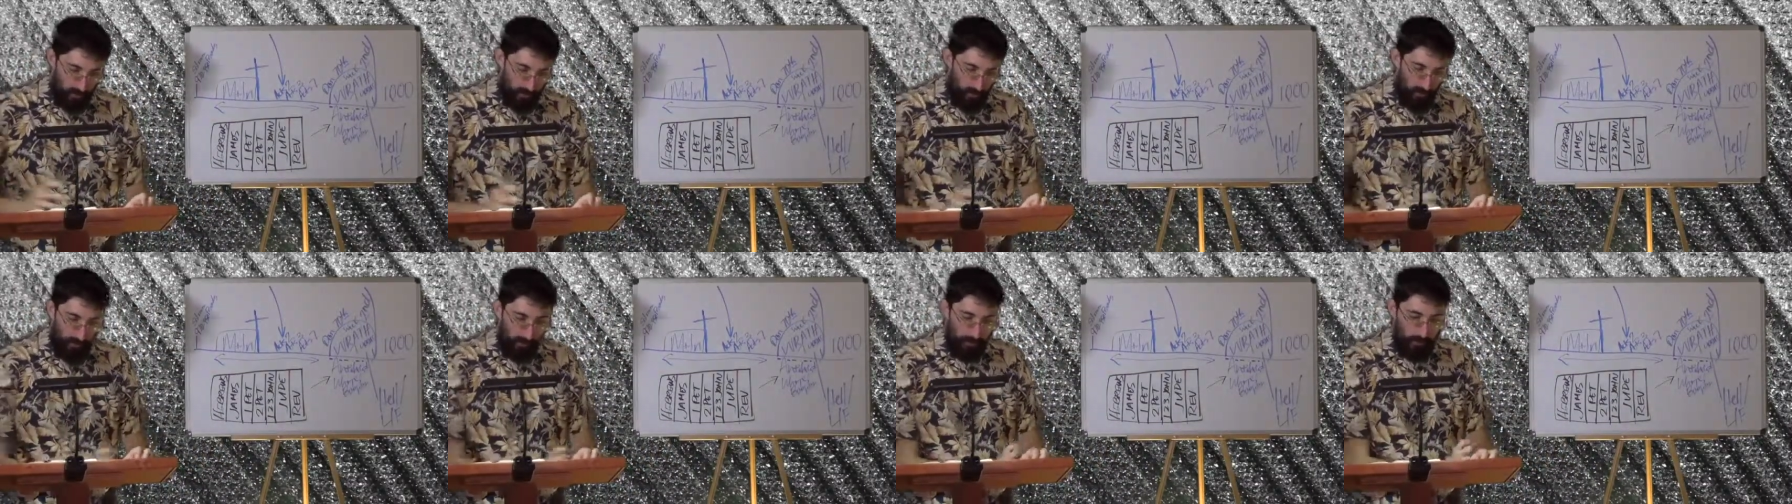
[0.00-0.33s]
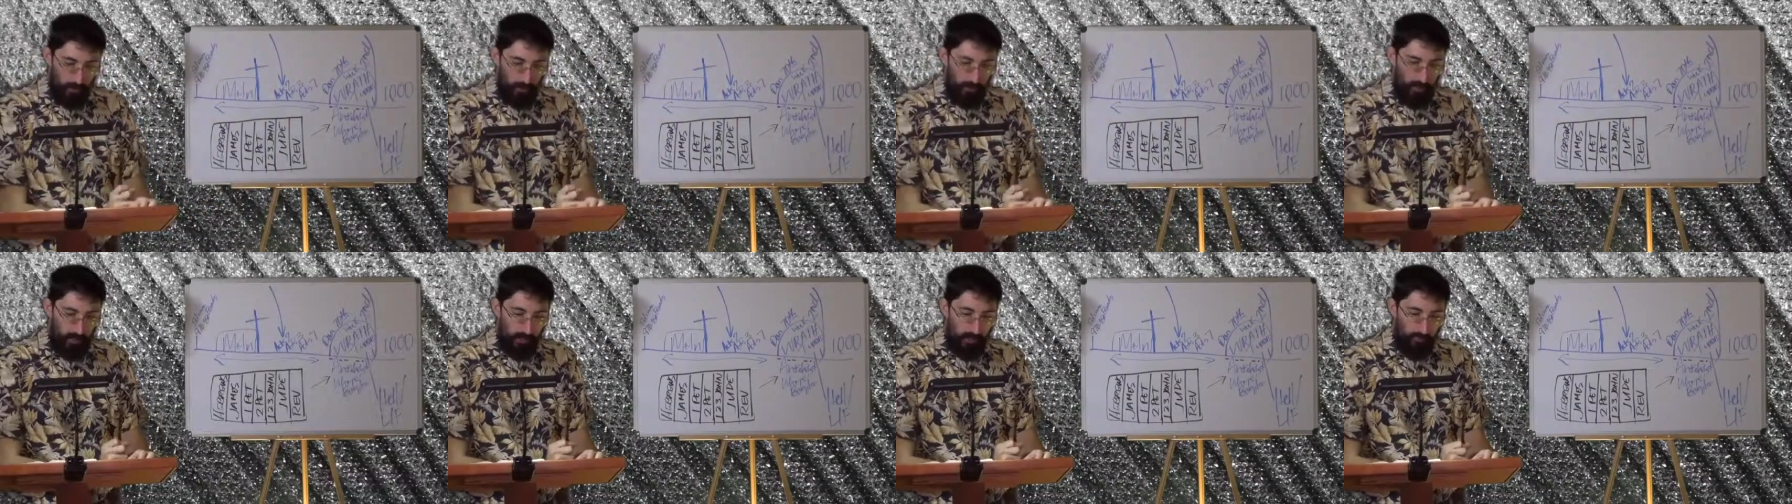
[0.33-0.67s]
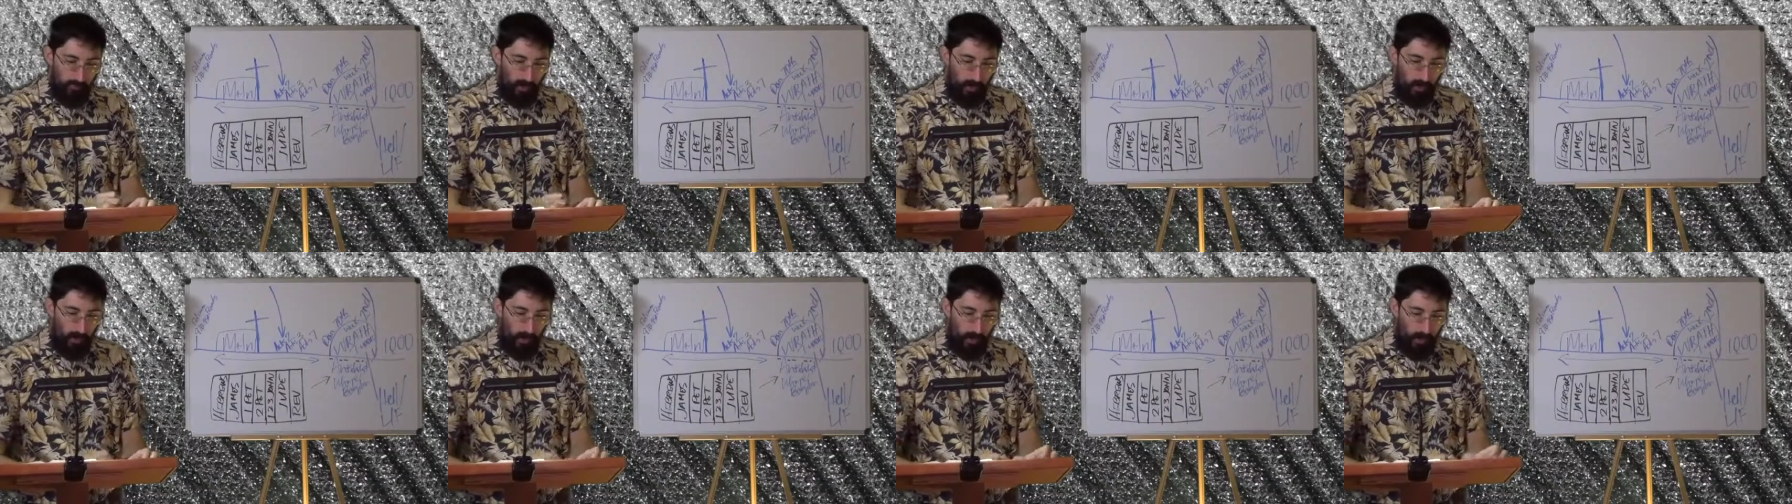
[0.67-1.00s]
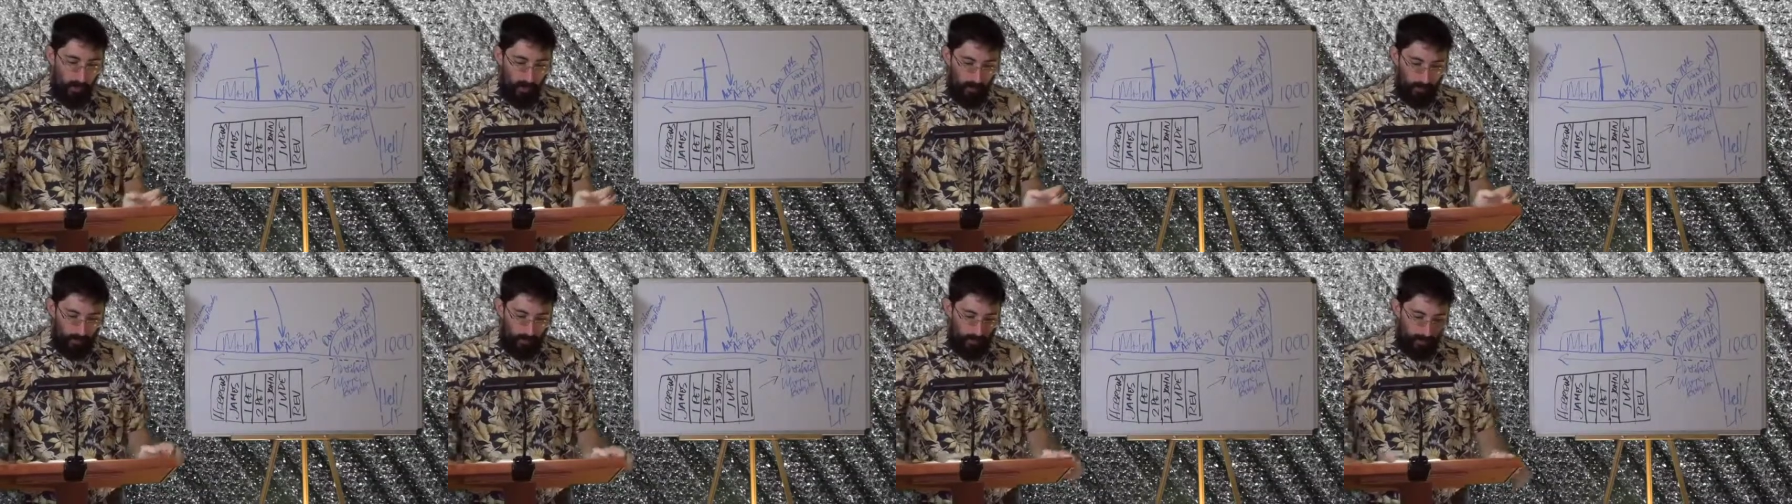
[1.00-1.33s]
what you're doing
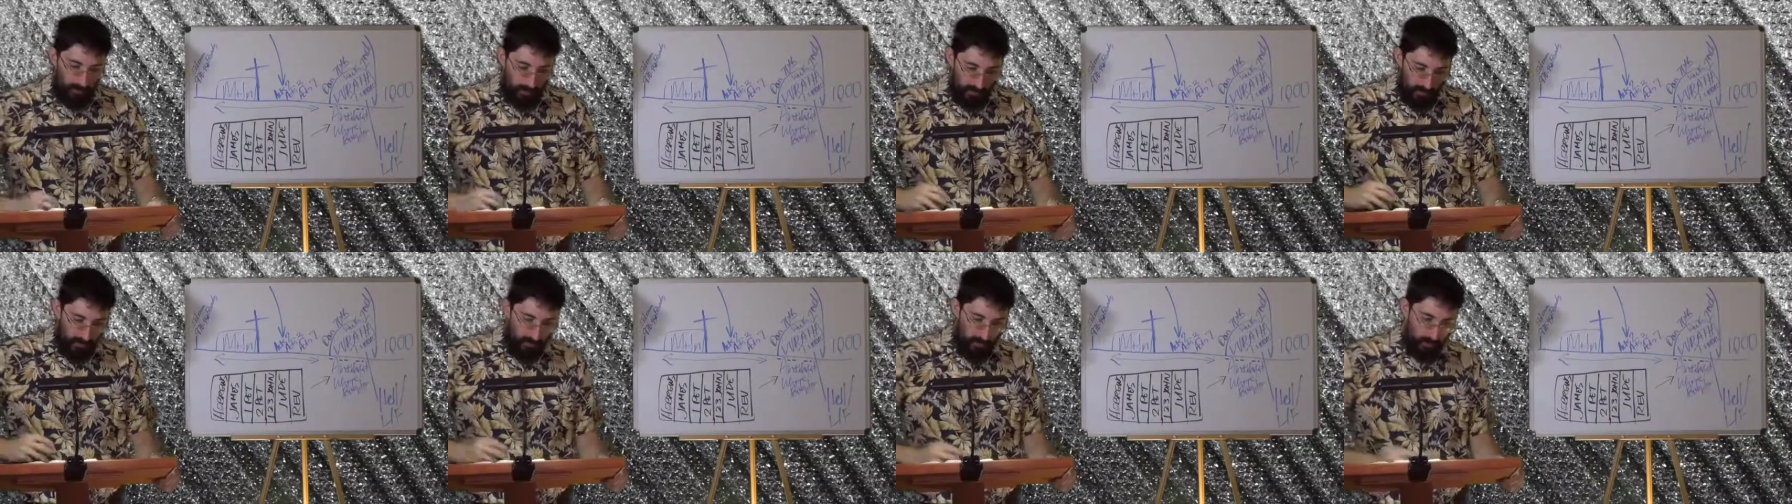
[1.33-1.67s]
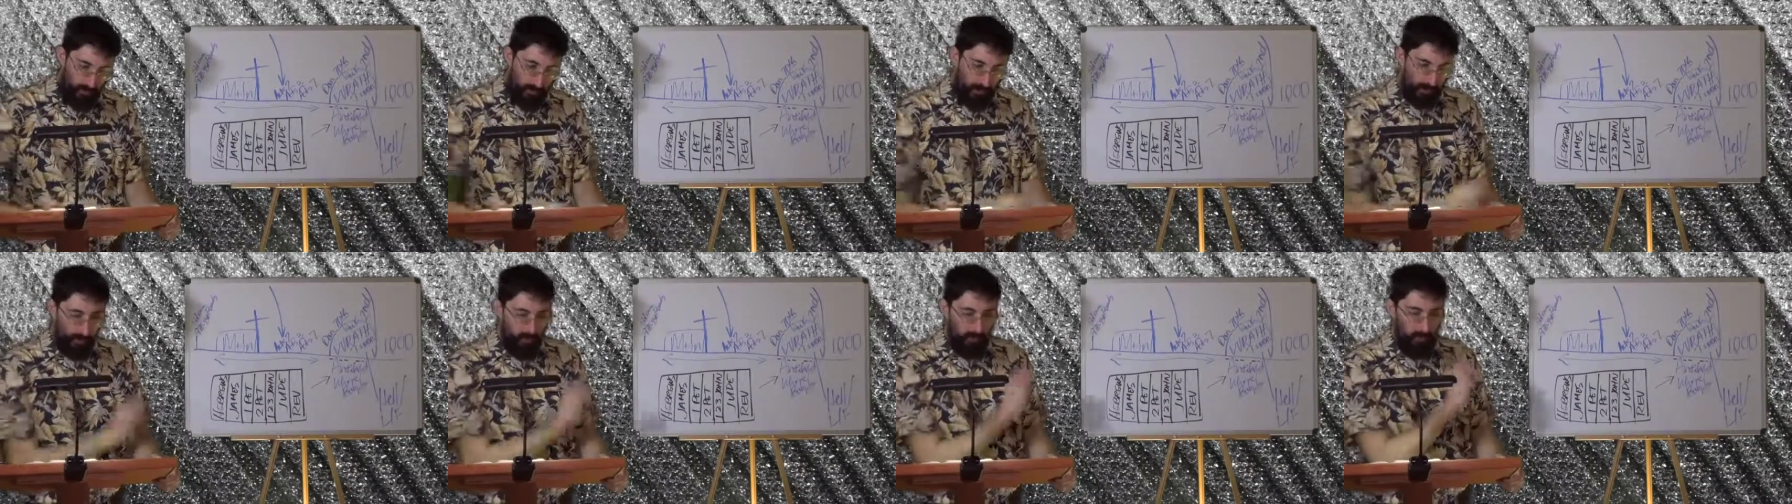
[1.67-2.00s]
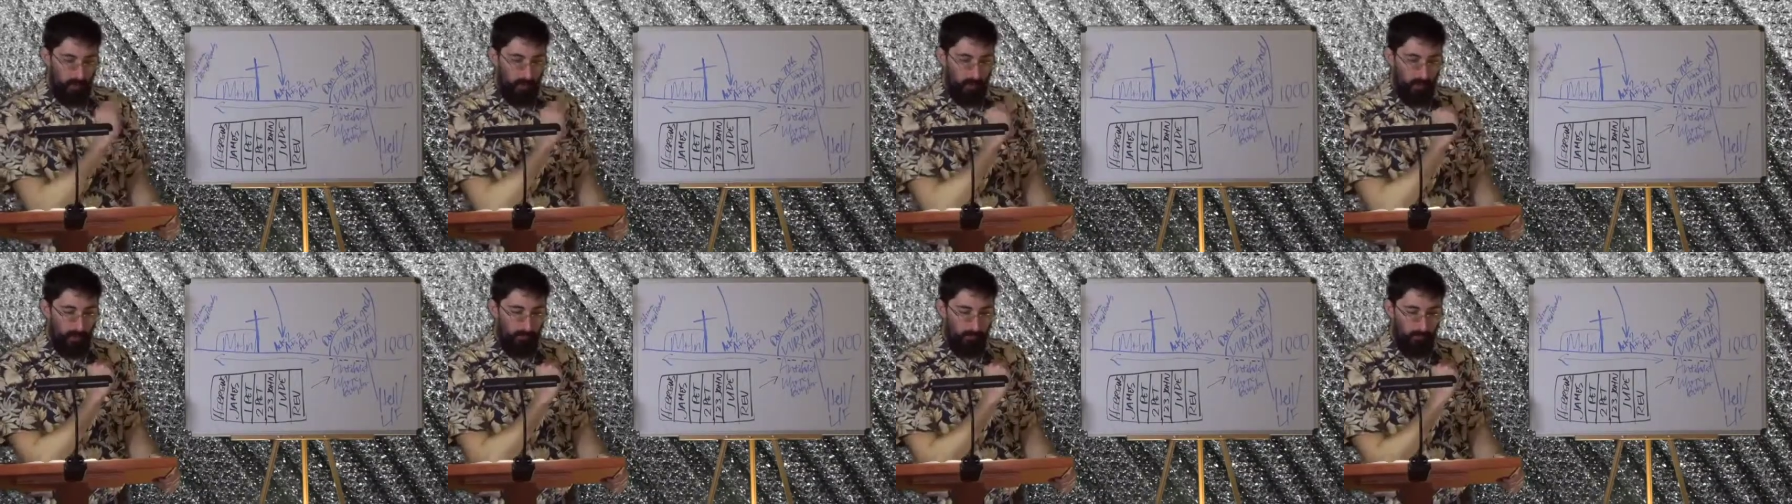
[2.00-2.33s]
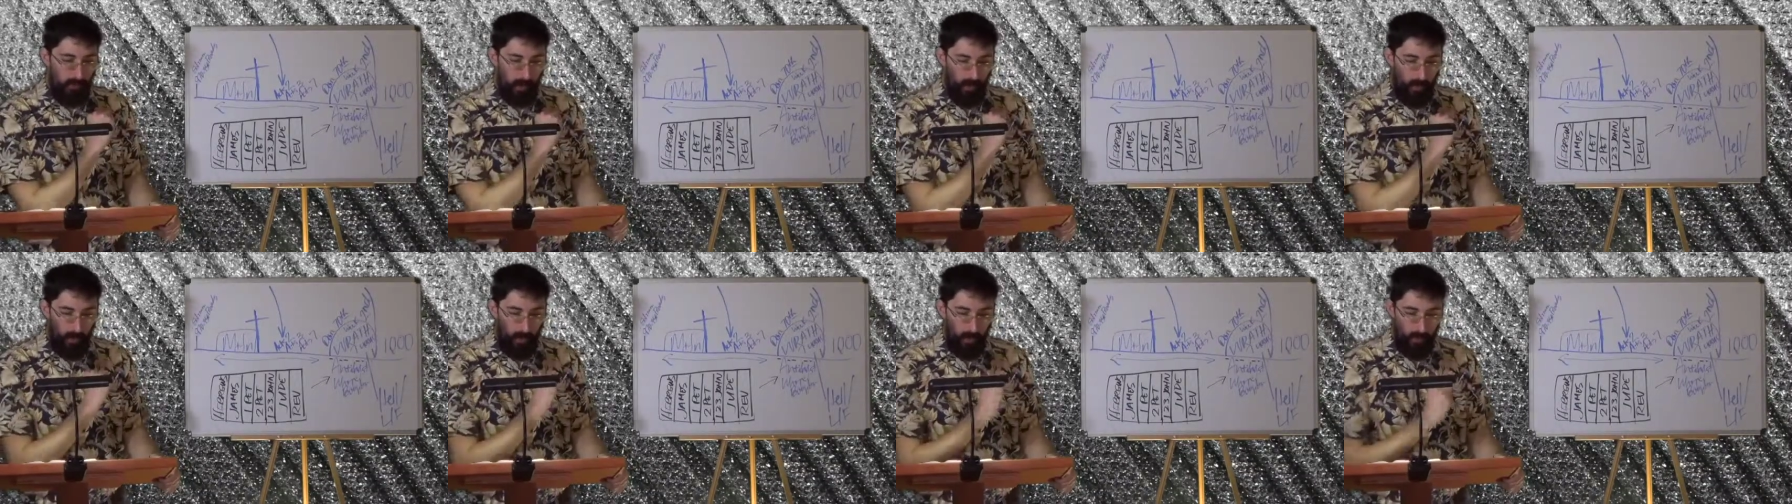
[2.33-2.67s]
wrong. This is what you're doing
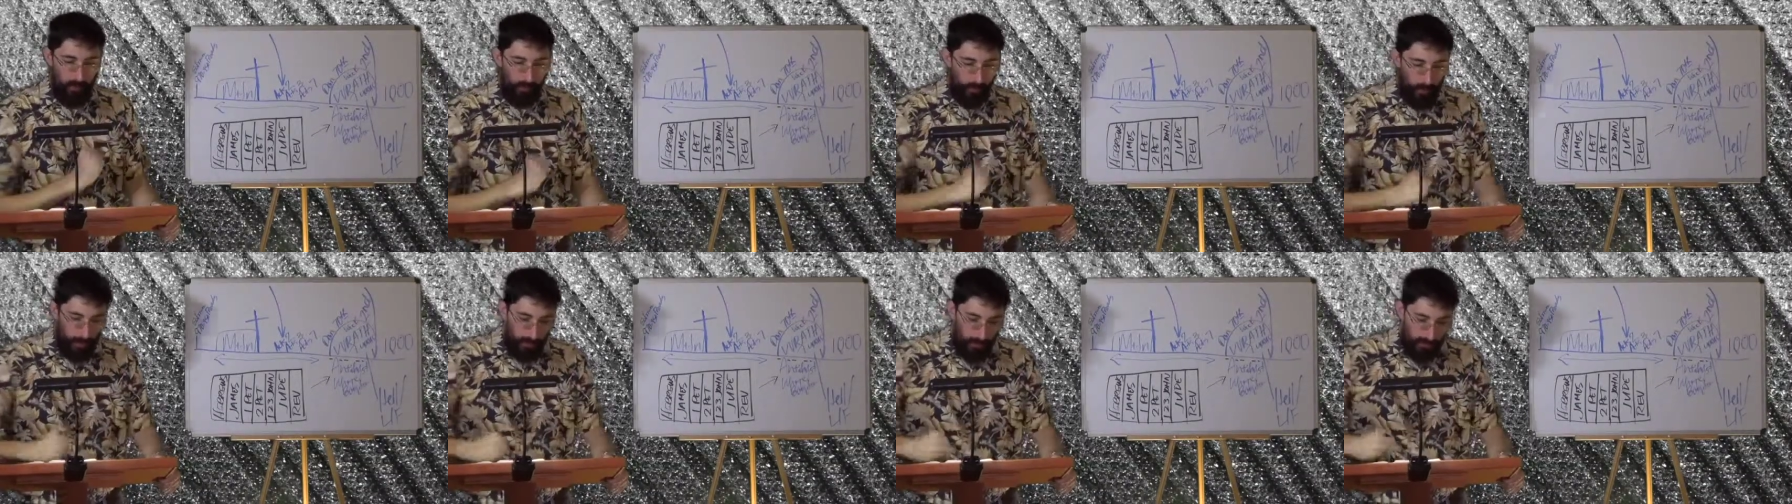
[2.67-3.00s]
wrong.